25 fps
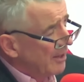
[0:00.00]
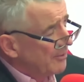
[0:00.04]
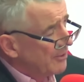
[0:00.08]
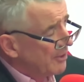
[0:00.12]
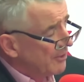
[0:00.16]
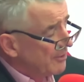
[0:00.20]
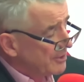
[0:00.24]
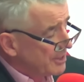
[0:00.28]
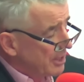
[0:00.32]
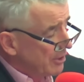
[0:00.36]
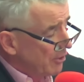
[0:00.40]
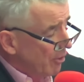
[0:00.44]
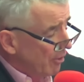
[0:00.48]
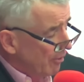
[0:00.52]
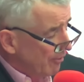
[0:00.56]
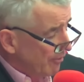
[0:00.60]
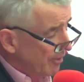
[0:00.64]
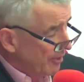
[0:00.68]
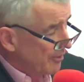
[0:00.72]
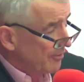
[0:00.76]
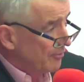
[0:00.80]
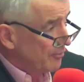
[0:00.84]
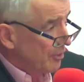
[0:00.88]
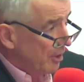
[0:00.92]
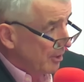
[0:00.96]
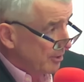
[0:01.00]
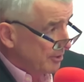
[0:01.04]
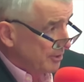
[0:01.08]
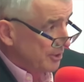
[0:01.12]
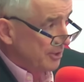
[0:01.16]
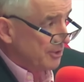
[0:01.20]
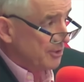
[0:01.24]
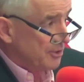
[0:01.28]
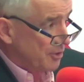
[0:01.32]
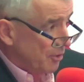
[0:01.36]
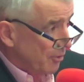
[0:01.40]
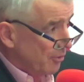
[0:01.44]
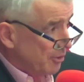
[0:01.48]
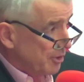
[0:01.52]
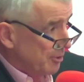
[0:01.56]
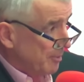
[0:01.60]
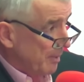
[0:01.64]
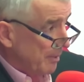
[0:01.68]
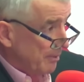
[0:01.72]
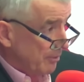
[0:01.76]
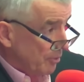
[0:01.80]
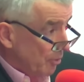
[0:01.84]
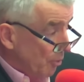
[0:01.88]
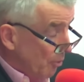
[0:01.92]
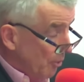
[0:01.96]
There is an awful lot of nonsense talked
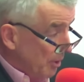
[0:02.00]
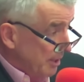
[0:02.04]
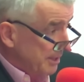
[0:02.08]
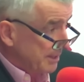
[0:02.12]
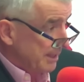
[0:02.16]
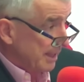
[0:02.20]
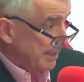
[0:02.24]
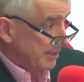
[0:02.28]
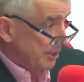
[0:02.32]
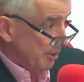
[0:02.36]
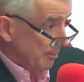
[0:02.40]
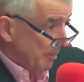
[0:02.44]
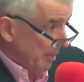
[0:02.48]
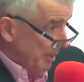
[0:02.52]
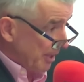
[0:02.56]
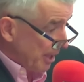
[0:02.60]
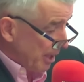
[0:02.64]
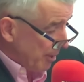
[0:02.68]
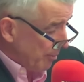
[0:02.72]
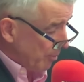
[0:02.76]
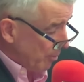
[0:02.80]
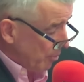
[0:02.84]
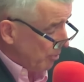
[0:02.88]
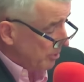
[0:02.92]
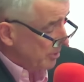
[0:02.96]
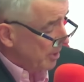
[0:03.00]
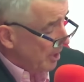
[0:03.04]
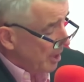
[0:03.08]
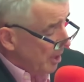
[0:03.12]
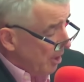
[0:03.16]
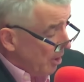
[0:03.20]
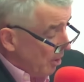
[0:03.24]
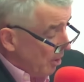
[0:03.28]
about noise at Dublin Airport.